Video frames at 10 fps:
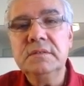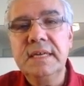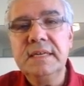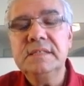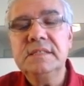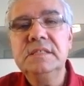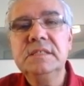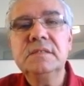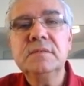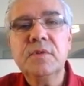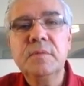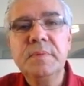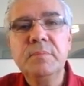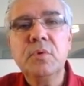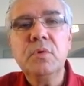tendencies for
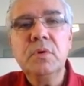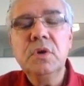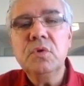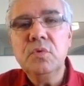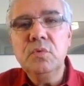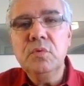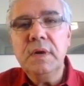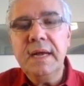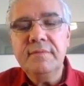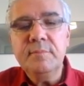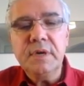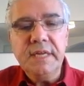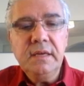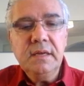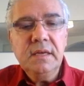people who have
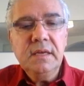money.